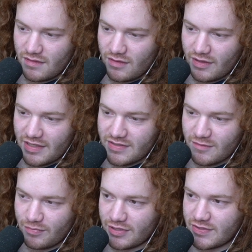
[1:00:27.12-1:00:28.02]
Okay,
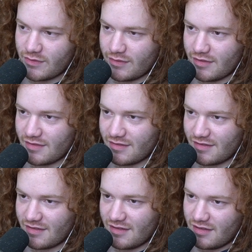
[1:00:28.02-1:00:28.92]
so preschool.
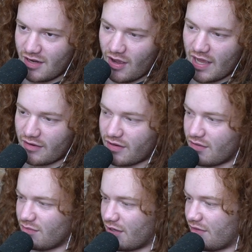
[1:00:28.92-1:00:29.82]
No, I don't
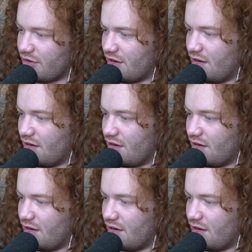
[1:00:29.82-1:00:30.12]
know. Whatever.